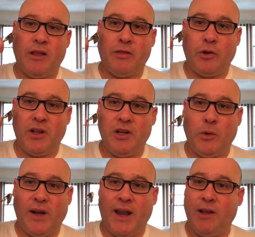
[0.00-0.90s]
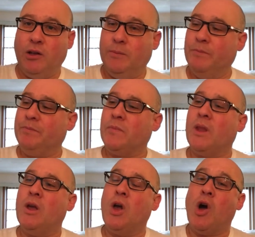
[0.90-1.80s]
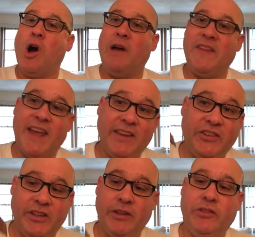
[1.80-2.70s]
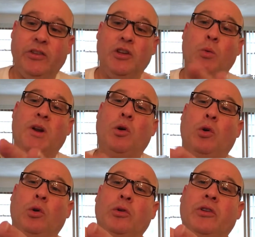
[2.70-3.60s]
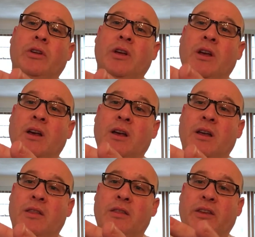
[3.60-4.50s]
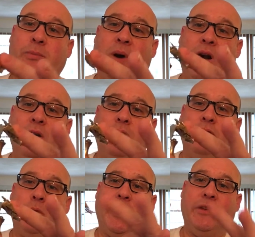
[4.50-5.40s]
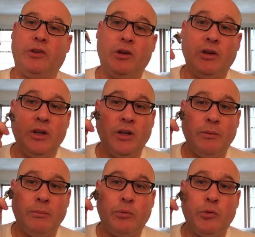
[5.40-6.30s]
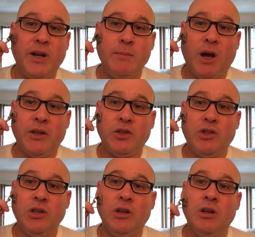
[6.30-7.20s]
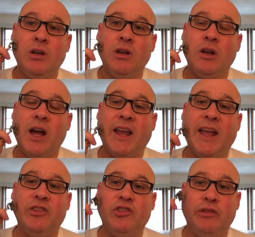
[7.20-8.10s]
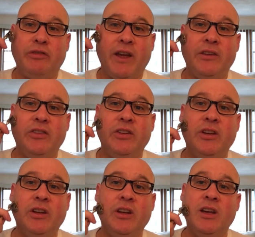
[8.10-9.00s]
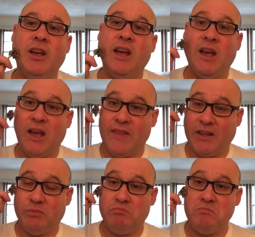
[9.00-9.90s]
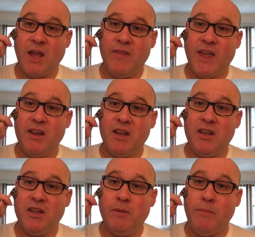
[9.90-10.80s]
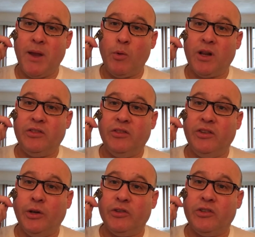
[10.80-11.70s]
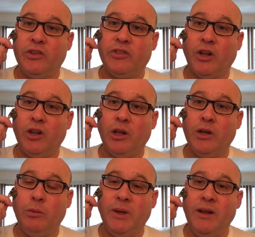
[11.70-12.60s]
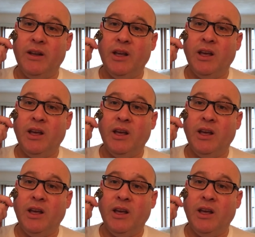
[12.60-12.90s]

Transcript: a 30-degree angle. On the SEs, you want to hold this part of the razor pretty much against your face. And then you may want to tilt it just a little bit,